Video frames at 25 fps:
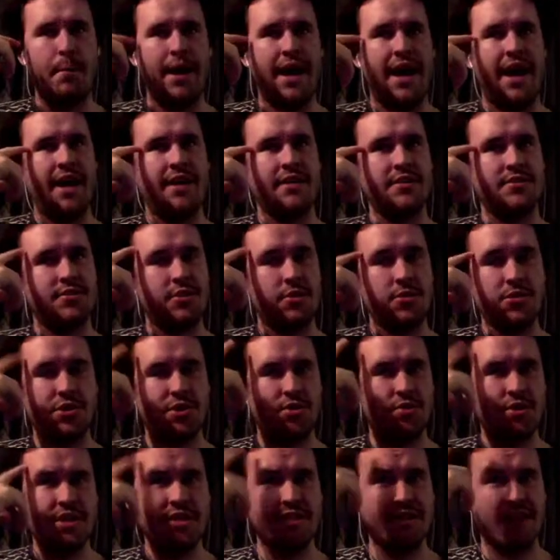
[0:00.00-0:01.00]
bad
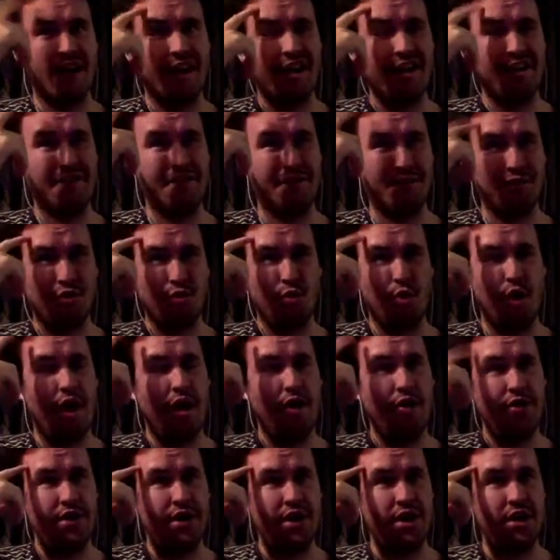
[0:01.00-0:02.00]
social anxiety for a
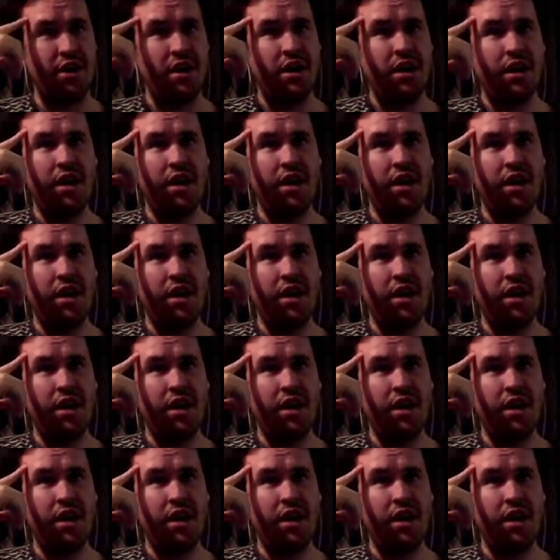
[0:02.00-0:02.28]
while there.